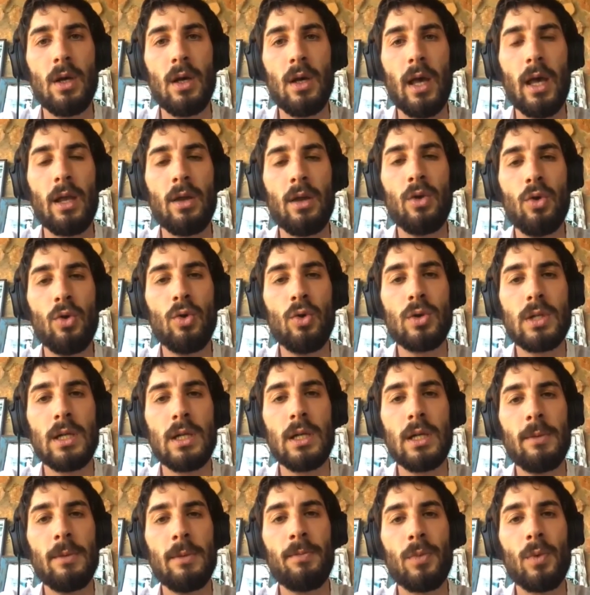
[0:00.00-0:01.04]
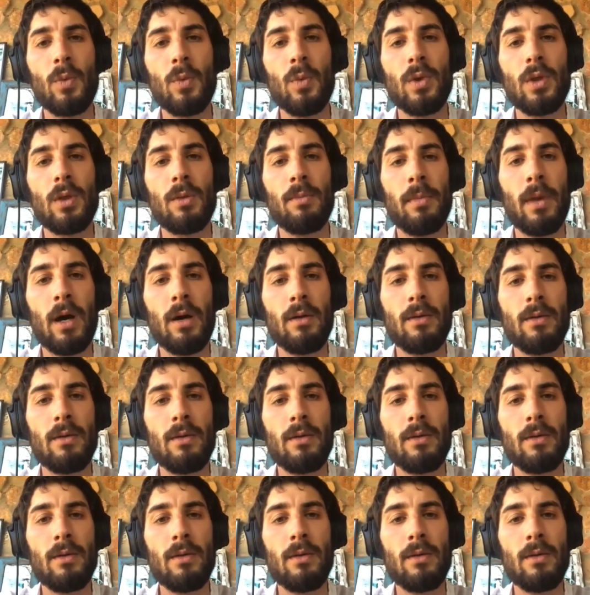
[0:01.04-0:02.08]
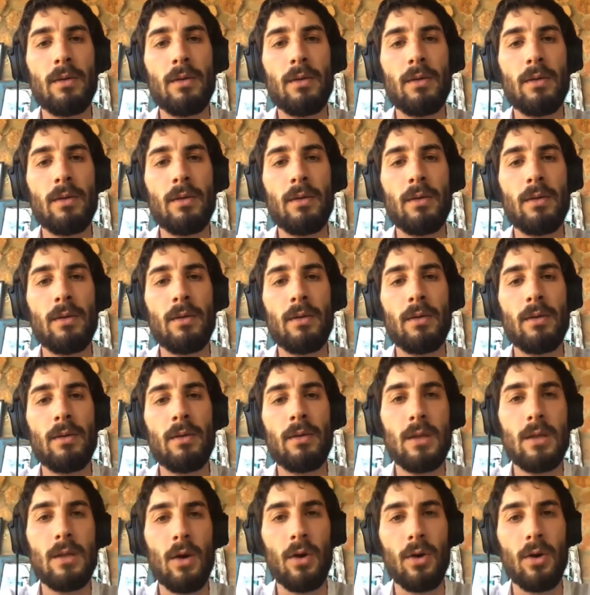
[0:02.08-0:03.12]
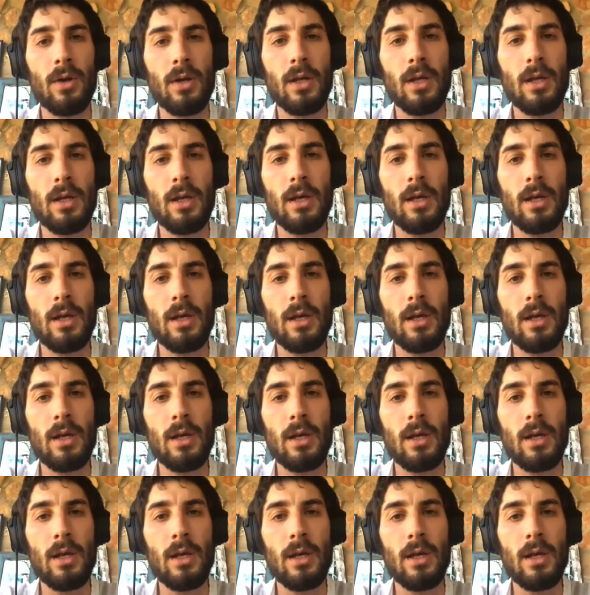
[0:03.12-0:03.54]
And usually with mountaineering, when you see a piton,